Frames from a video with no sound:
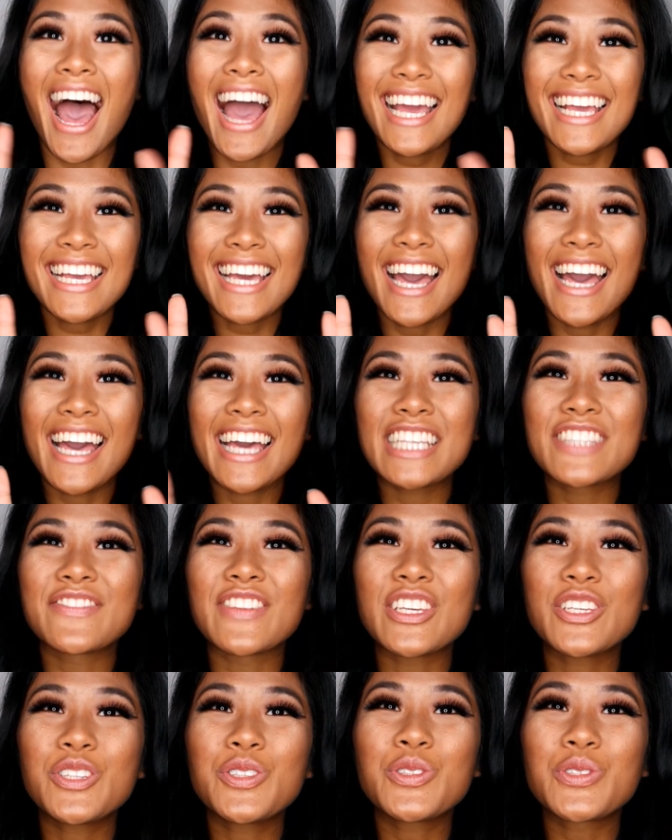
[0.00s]
Hi guys,
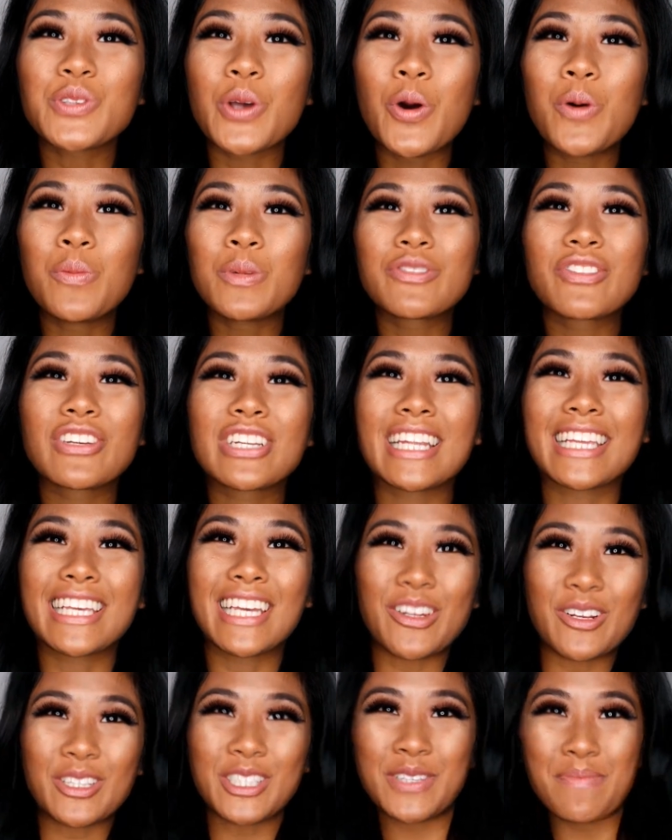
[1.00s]
thank you so much for
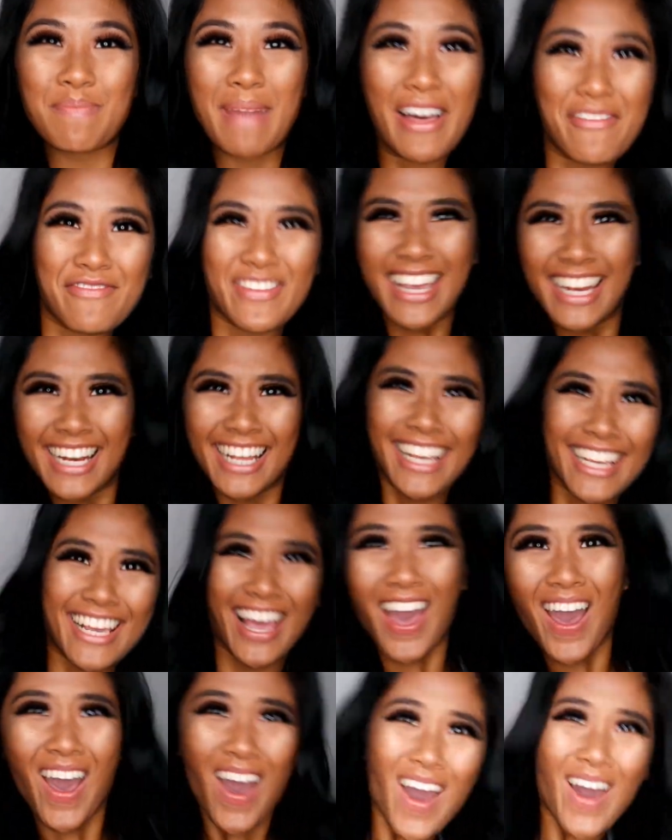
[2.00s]
clicking onto my
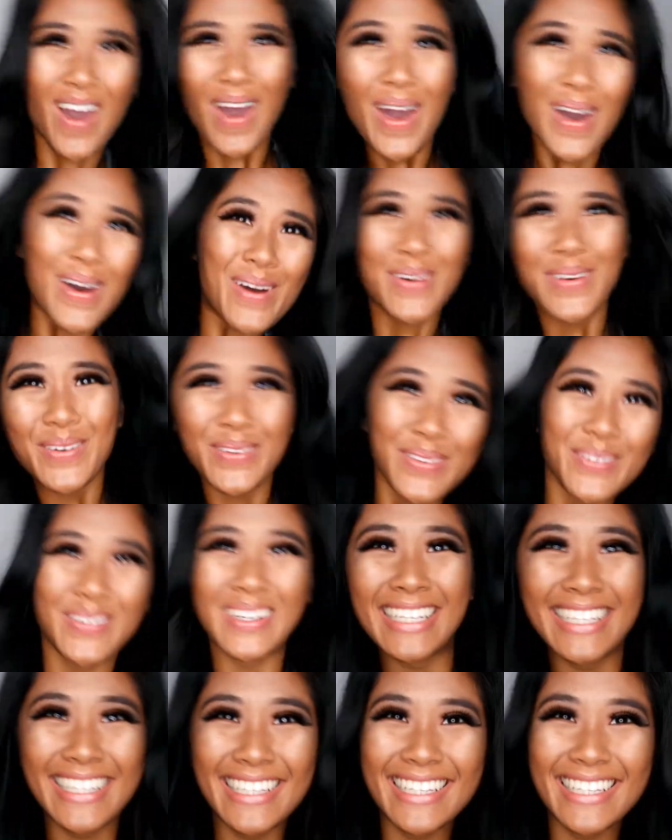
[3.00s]
video.